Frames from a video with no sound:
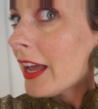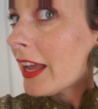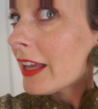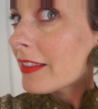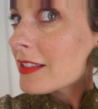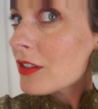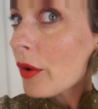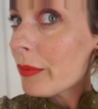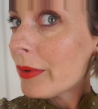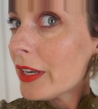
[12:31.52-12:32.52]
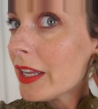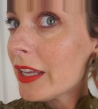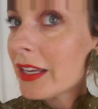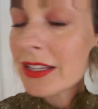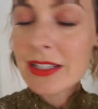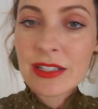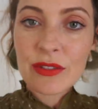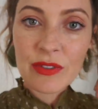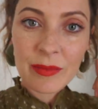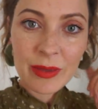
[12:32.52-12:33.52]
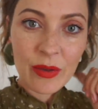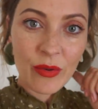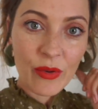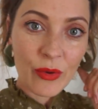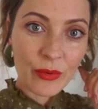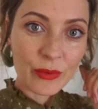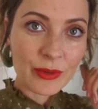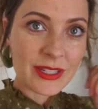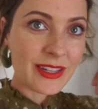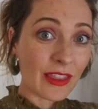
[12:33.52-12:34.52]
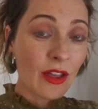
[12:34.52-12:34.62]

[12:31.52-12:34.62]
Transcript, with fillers: And this company is female owned.